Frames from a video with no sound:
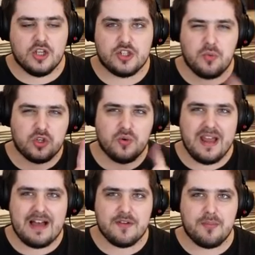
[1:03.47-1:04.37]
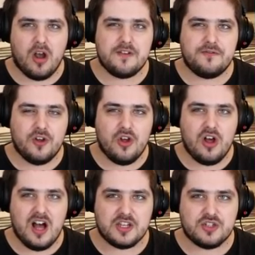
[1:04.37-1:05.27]
So what do I have in mind for
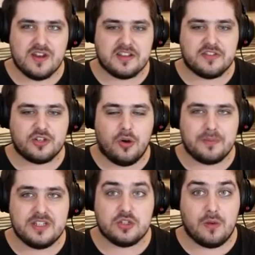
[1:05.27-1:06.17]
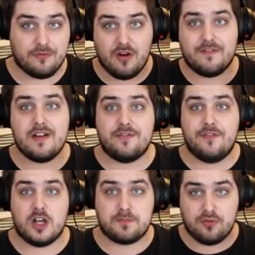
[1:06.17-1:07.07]
a strength competition? Well, for our very
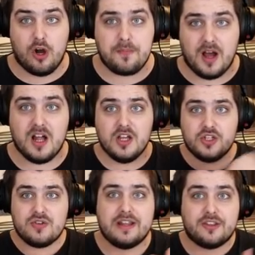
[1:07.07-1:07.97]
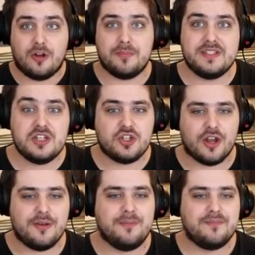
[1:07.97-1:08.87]
first proper strength
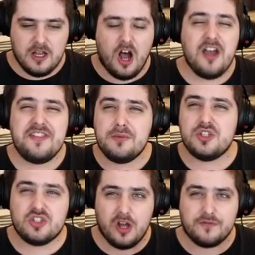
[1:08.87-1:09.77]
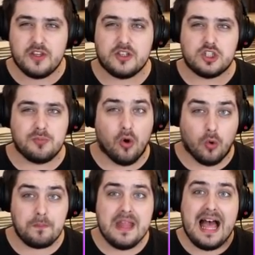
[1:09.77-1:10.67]
competition, I think we should start off something small.